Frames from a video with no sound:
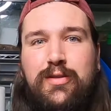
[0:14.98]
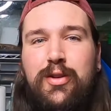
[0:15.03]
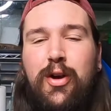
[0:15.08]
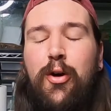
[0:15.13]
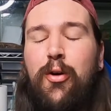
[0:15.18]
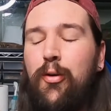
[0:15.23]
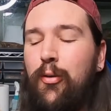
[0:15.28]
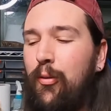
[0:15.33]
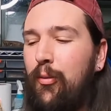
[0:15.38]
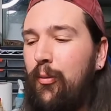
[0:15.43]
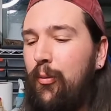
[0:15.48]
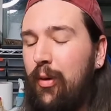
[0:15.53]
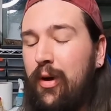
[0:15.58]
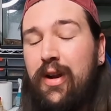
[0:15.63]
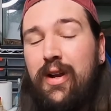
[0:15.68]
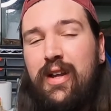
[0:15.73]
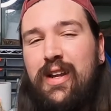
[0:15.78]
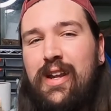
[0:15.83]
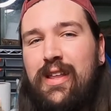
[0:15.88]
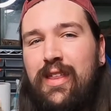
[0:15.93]
So we're
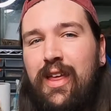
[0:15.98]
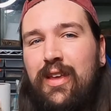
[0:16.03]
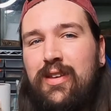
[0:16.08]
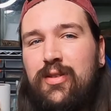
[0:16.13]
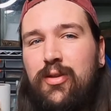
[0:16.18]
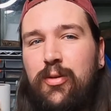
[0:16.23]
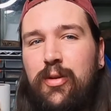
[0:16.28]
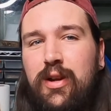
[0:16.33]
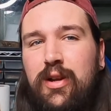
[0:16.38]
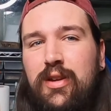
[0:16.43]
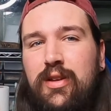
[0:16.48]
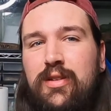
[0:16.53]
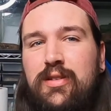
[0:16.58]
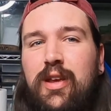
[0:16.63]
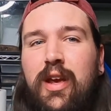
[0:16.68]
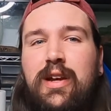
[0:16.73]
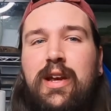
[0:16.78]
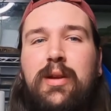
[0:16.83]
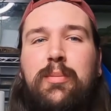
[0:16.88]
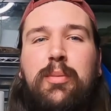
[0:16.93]
going to get into that story in just a
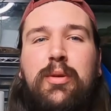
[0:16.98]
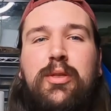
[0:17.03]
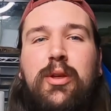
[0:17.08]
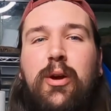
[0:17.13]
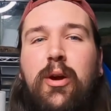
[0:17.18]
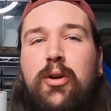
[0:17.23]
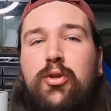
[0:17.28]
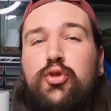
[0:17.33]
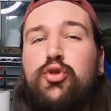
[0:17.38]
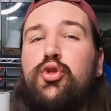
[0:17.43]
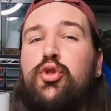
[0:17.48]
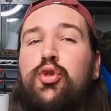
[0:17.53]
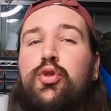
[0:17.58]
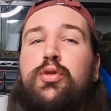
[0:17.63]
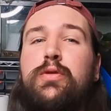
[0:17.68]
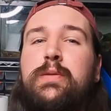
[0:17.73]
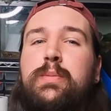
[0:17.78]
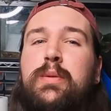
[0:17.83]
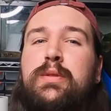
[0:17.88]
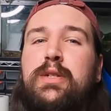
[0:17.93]
second, but there are
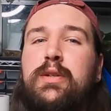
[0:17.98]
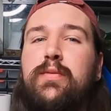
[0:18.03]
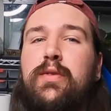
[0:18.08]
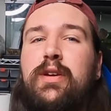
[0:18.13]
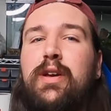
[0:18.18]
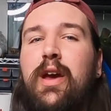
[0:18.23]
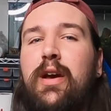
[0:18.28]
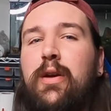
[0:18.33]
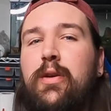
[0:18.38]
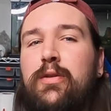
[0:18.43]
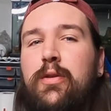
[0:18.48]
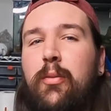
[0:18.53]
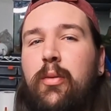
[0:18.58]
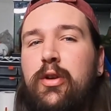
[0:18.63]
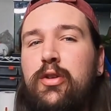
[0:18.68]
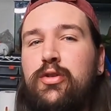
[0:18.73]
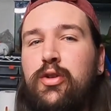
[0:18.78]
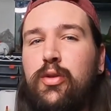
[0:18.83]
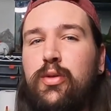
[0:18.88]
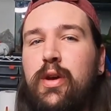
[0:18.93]
two specific geckos I
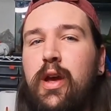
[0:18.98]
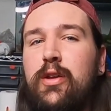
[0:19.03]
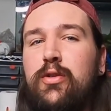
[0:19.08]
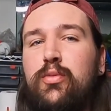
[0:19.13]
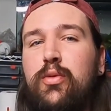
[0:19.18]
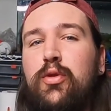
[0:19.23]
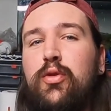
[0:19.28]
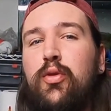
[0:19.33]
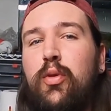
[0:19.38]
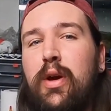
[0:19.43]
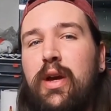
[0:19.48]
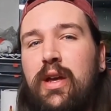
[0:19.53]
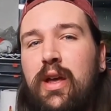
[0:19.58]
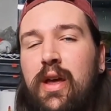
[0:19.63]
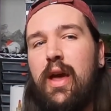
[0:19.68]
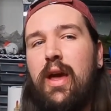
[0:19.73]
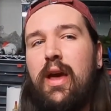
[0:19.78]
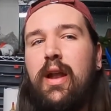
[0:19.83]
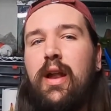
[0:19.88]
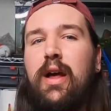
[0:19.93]
want to show you guys real quick
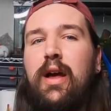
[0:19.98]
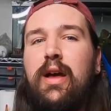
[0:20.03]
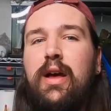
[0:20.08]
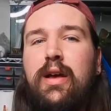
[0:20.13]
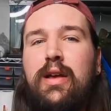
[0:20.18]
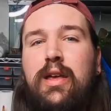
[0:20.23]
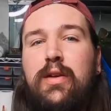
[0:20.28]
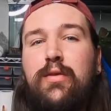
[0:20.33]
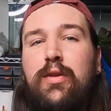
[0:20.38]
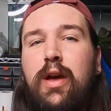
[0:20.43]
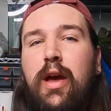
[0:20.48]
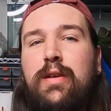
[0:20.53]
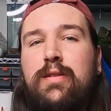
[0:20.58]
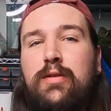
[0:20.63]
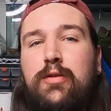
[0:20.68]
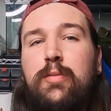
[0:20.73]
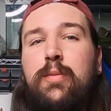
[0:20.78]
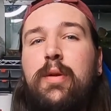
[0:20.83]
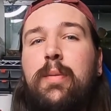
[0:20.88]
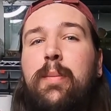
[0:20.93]
and give you guys
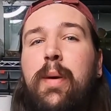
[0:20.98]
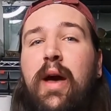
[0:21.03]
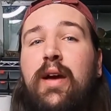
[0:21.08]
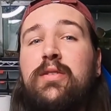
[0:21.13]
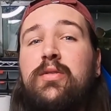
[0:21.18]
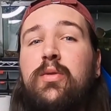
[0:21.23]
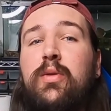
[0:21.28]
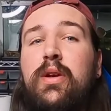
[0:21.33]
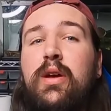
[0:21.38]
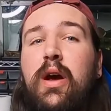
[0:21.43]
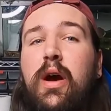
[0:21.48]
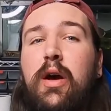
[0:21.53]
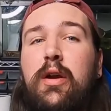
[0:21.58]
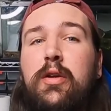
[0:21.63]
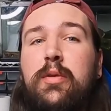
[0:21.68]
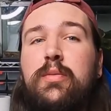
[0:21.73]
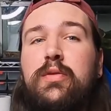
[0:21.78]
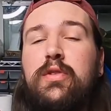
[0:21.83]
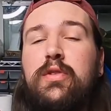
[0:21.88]
a little bit of backstory on them.